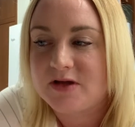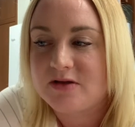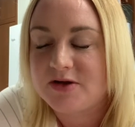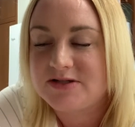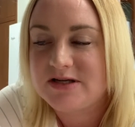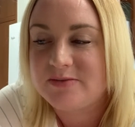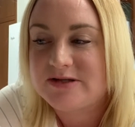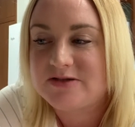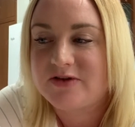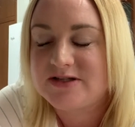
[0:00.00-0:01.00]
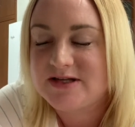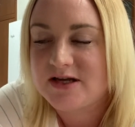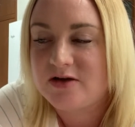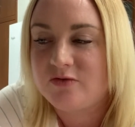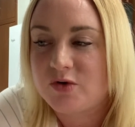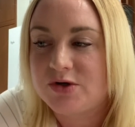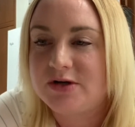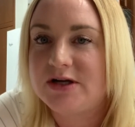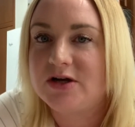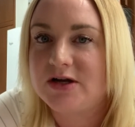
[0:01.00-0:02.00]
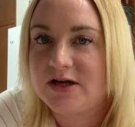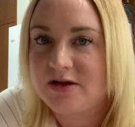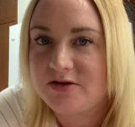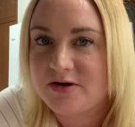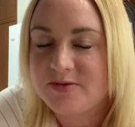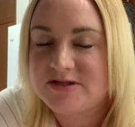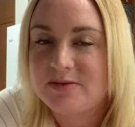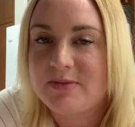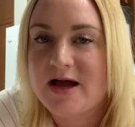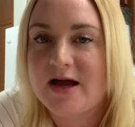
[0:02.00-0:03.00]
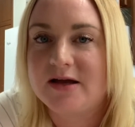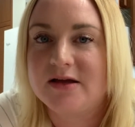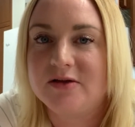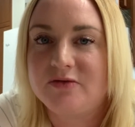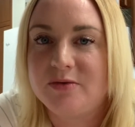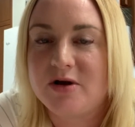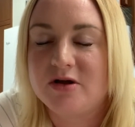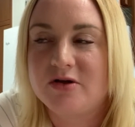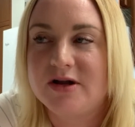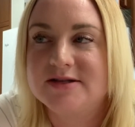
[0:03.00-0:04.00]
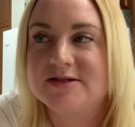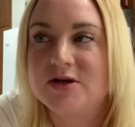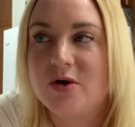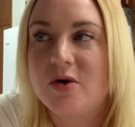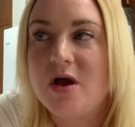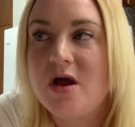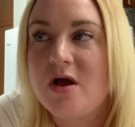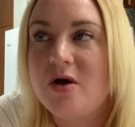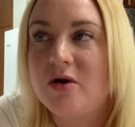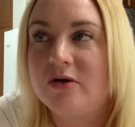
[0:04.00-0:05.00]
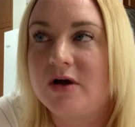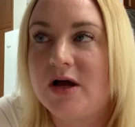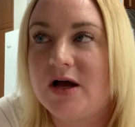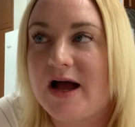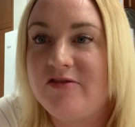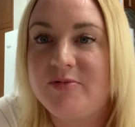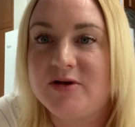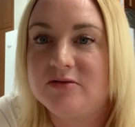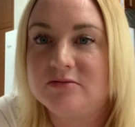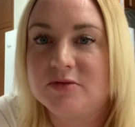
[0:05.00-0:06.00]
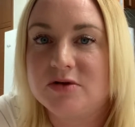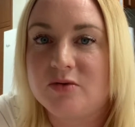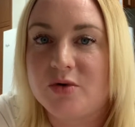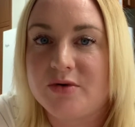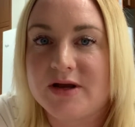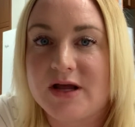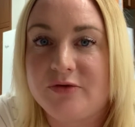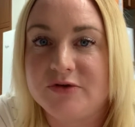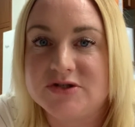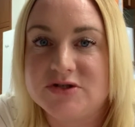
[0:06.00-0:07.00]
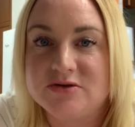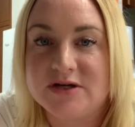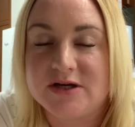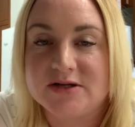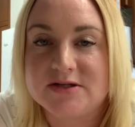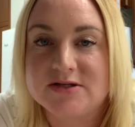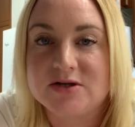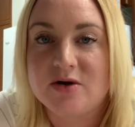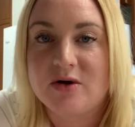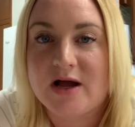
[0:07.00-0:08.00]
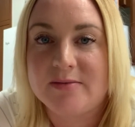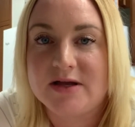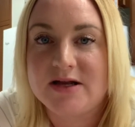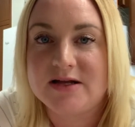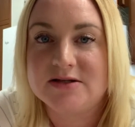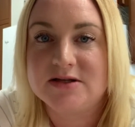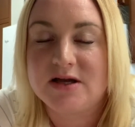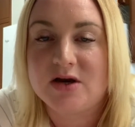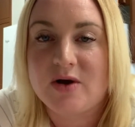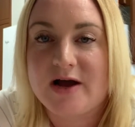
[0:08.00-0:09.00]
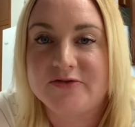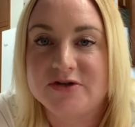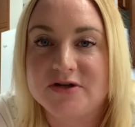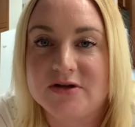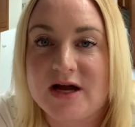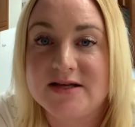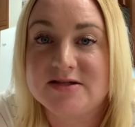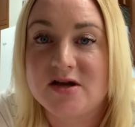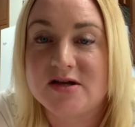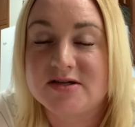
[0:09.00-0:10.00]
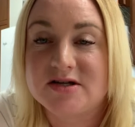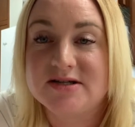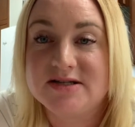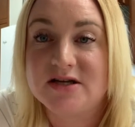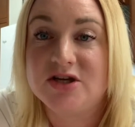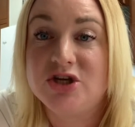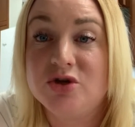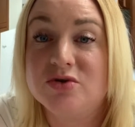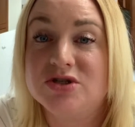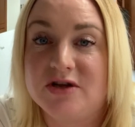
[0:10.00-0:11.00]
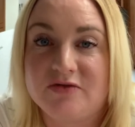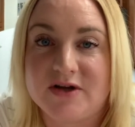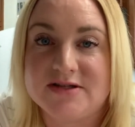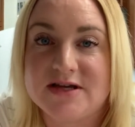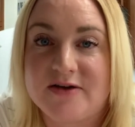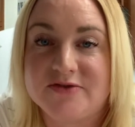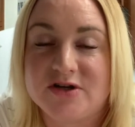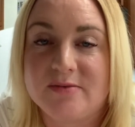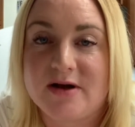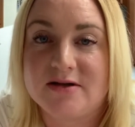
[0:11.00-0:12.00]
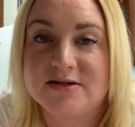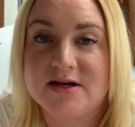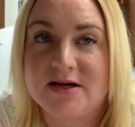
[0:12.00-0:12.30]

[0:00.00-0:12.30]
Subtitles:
13 months of consecutive ordering, you're going to get 30% back in free product credits. So I've been ordering now for 2 years. So I'm getting, you know, after I started seeing a huge difference after about,